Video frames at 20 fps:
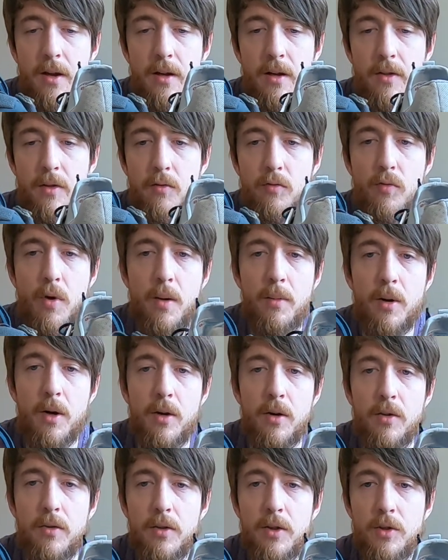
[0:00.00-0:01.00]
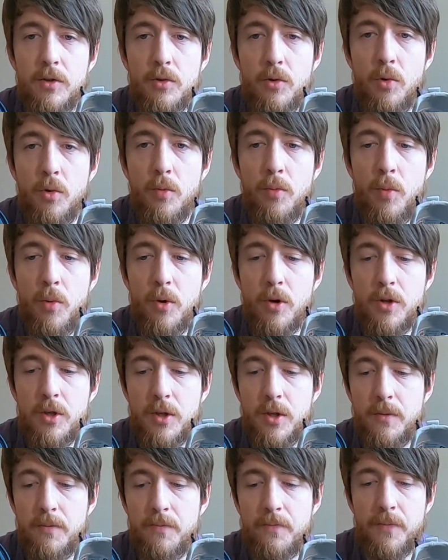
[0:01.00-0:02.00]
in the rubber, the sole
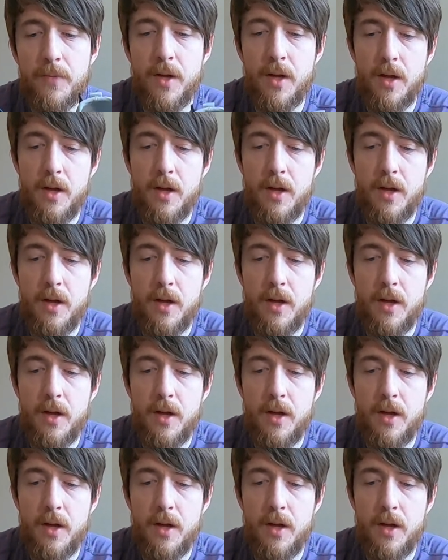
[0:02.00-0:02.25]
portion.